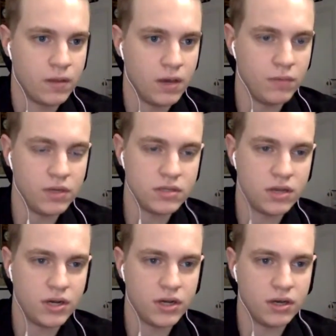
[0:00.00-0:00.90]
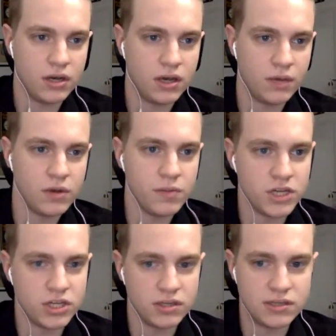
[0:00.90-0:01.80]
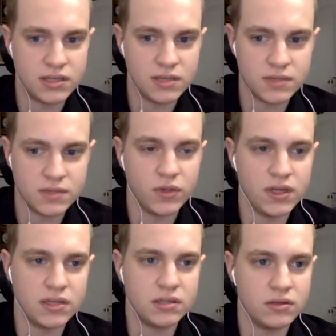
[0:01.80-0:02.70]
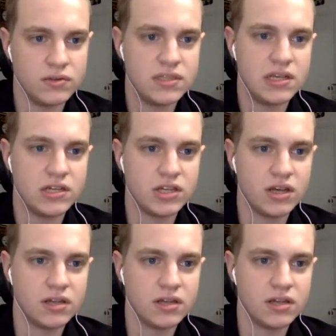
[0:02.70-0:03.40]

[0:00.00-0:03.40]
I'm going to mention teams that we need to lose: St.